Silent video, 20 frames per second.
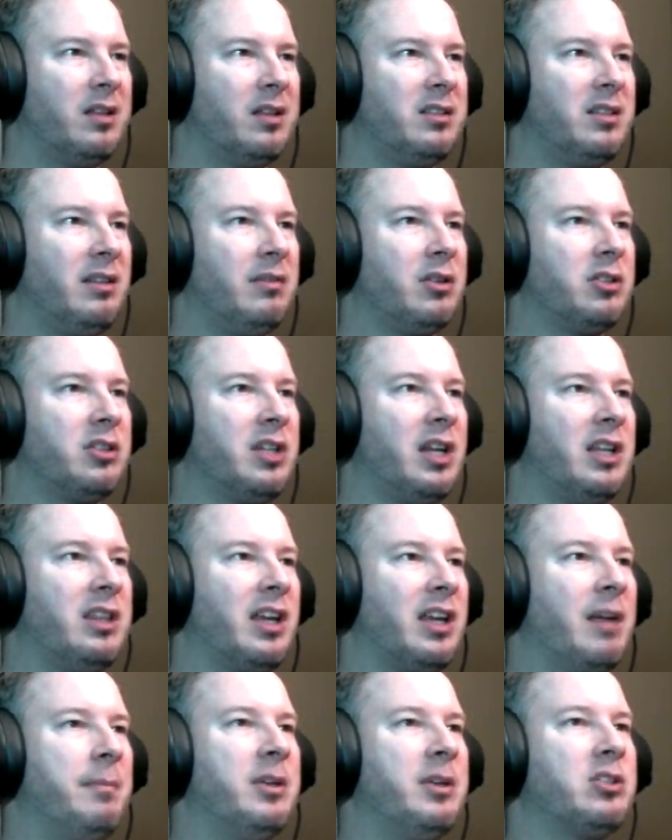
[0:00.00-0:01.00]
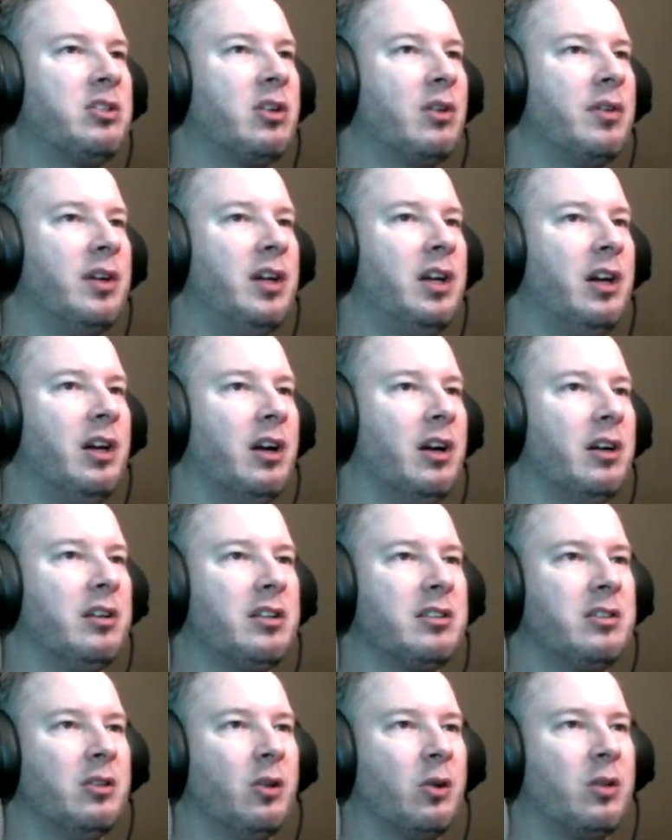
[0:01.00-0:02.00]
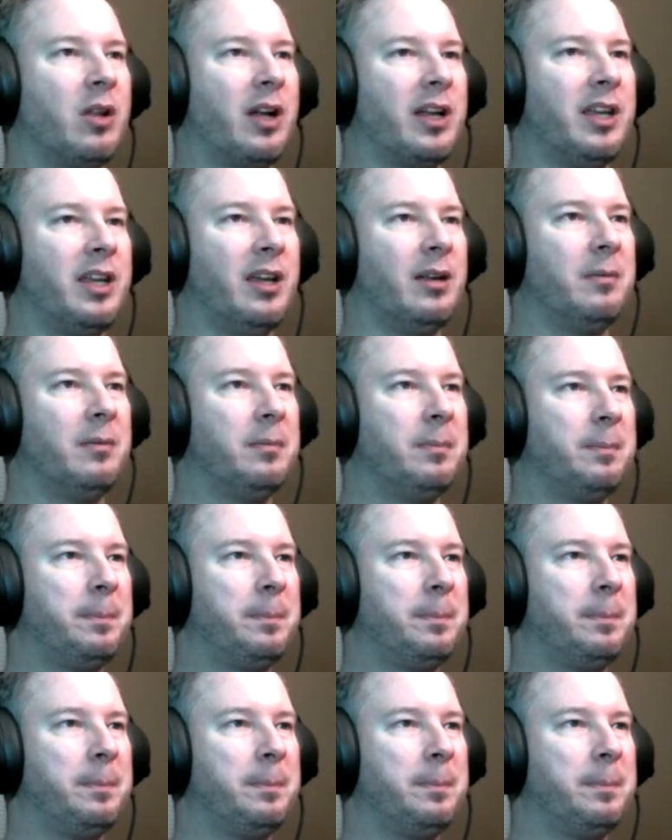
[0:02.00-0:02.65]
See if there's anything I missed over here. It doesn't look like it.